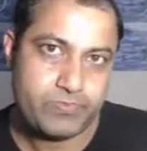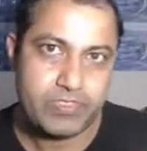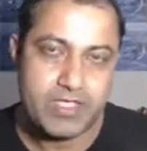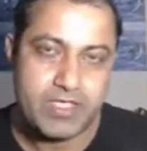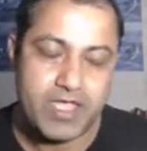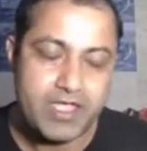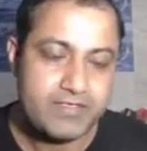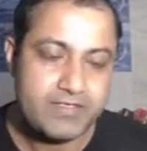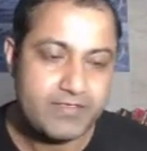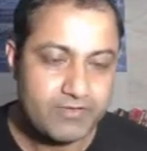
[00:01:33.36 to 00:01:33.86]

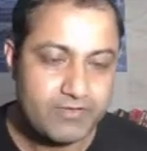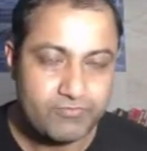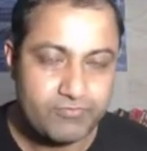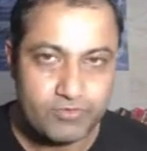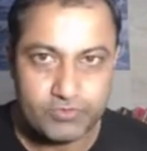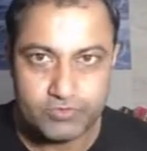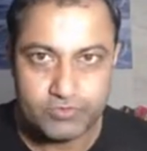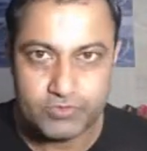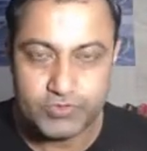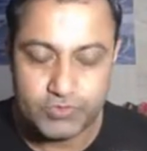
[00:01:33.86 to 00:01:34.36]
as I
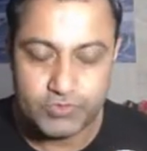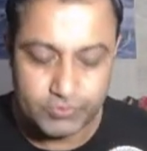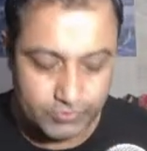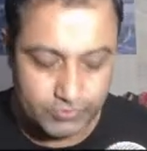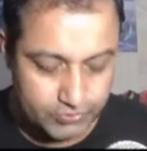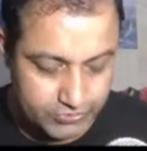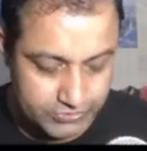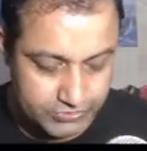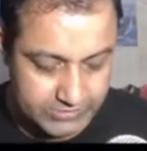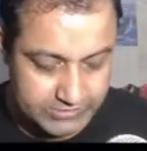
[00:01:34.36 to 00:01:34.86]
want to
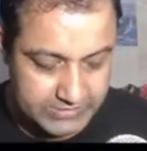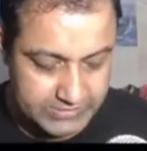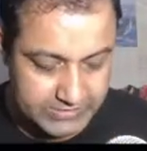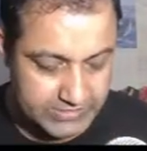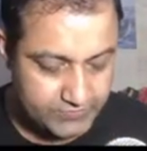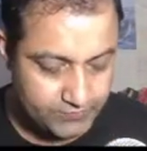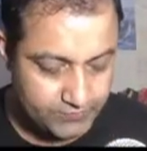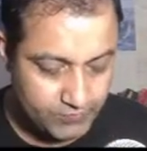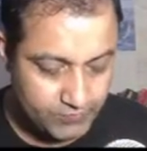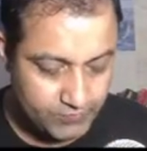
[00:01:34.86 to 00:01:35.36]
use
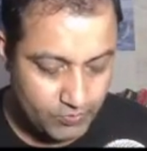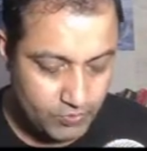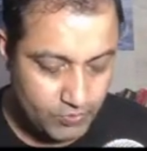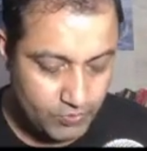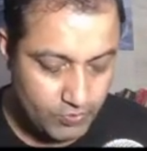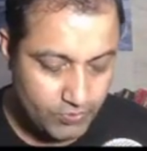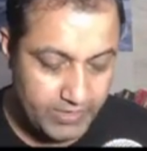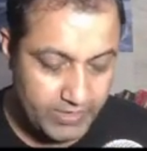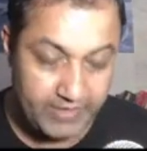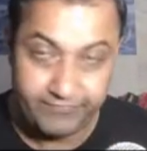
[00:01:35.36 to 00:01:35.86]
this
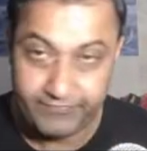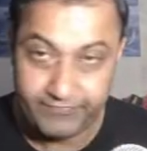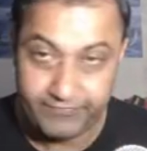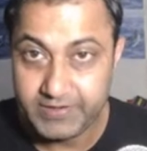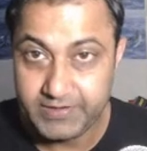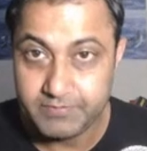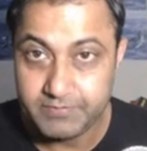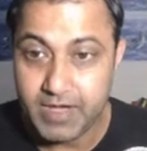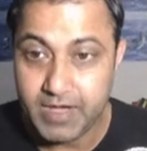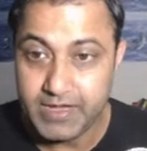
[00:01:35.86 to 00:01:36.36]
for
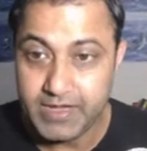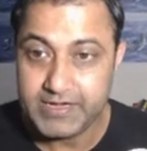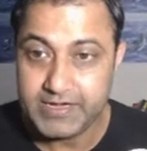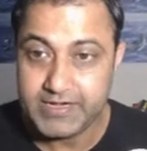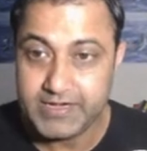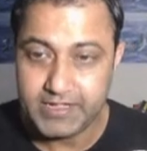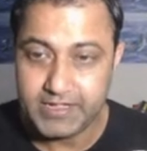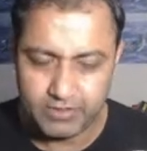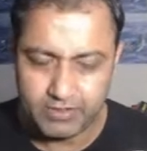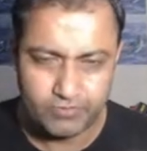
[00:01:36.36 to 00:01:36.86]
affiliate
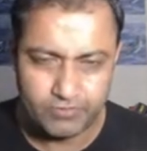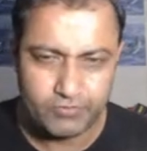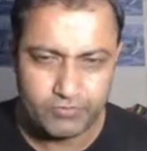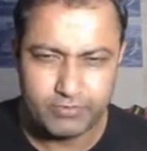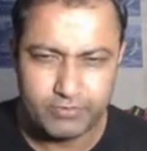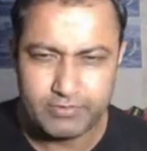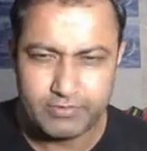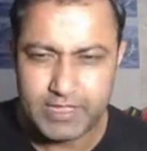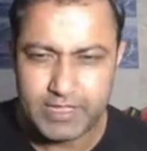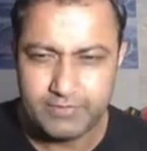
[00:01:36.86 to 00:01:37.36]
marketing,
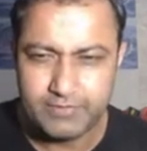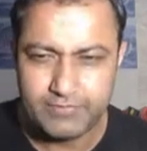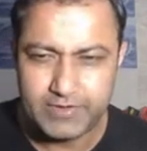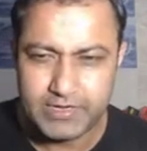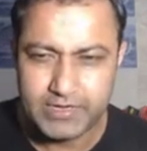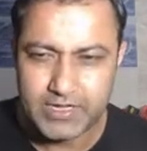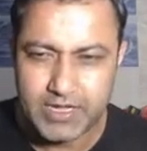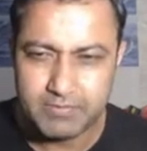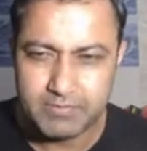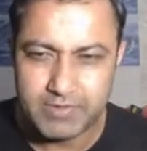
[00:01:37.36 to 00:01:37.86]
so I
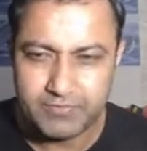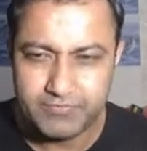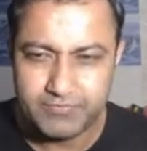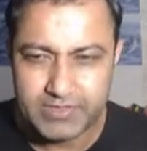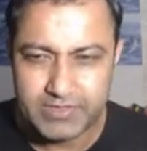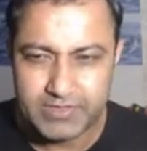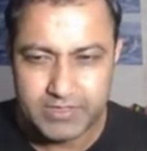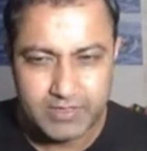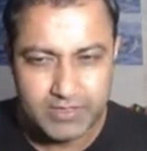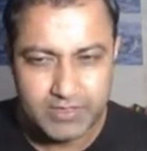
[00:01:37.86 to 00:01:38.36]
will come
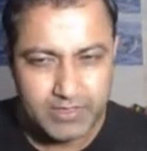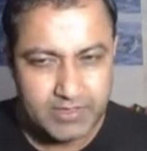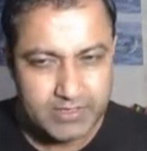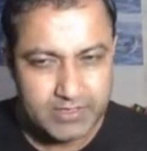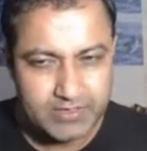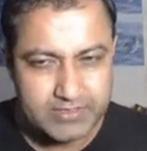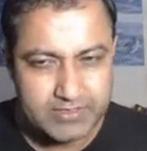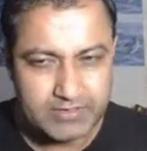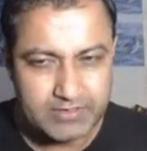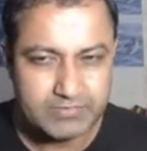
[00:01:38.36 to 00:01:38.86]
up with
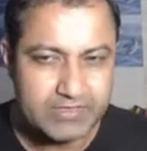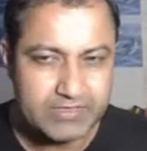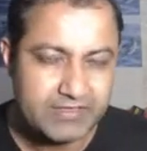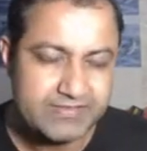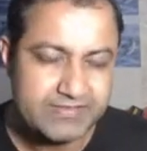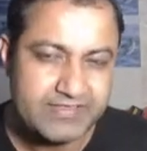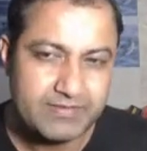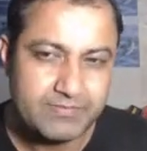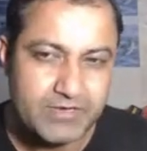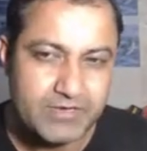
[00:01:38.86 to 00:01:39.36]

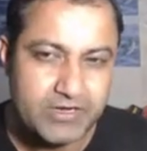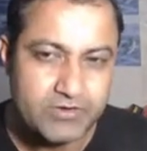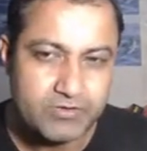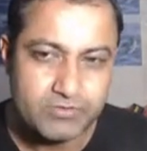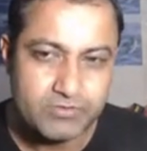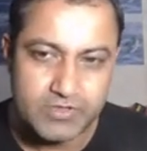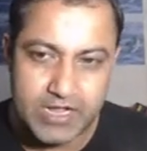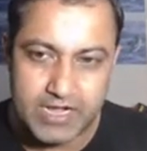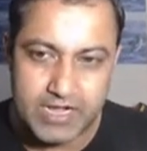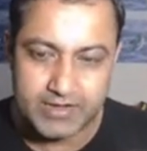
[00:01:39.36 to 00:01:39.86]
something similar
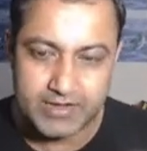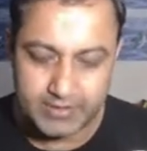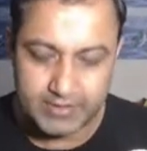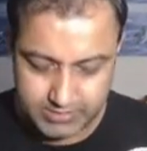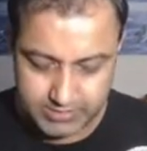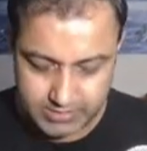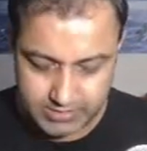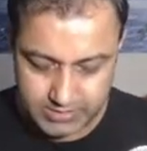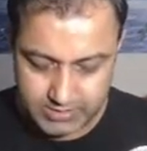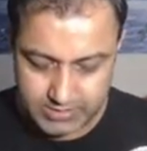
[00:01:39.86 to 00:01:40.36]
to that,
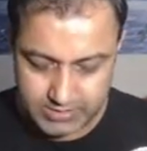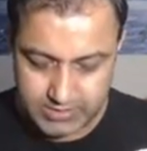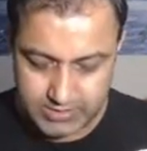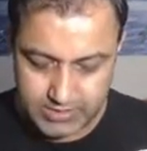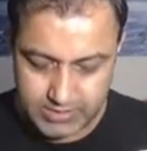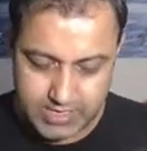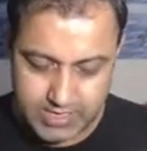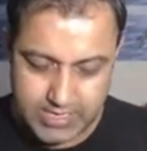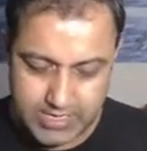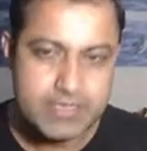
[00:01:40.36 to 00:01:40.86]

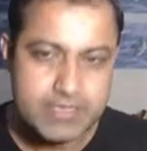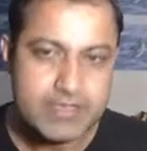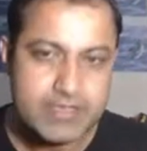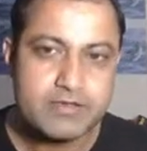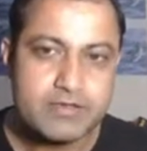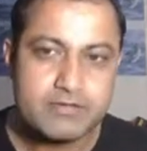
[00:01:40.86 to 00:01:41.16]
like